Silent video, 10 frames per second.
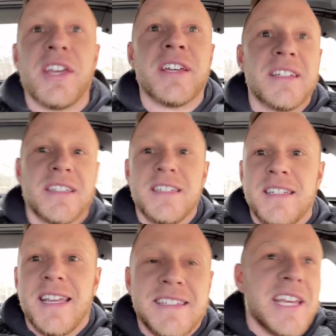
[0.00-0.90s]
you
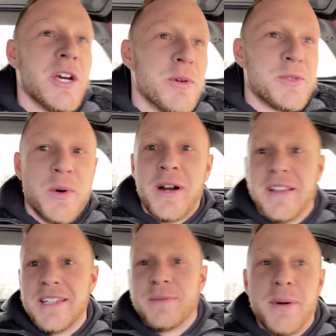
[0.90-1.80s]
which one it
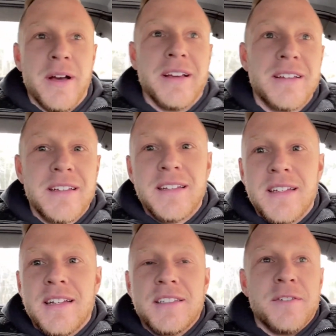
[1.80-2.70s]
is, but
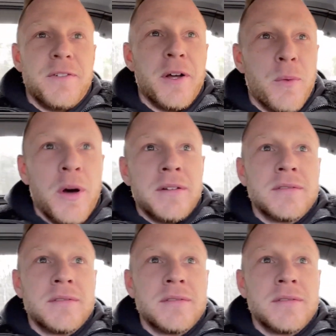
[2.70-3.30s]
it's a fun one.